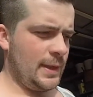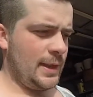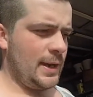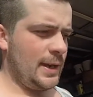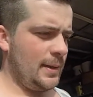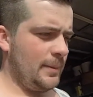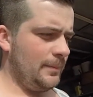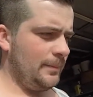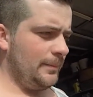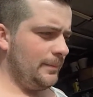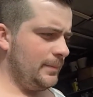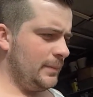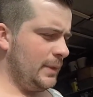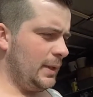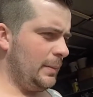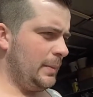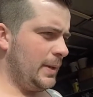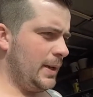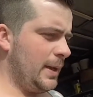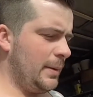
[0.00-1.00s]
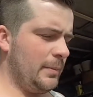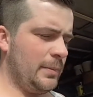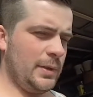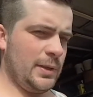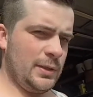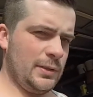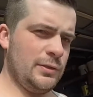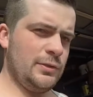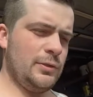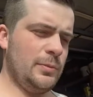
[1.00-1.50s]
that up, nip it up,
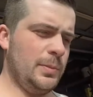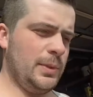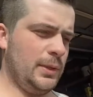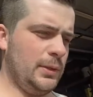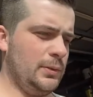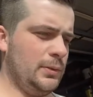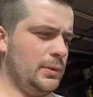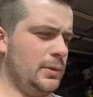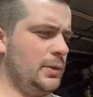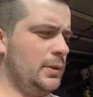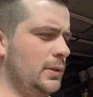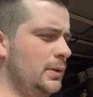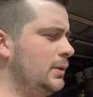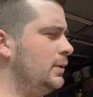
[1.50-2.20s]
it should be good.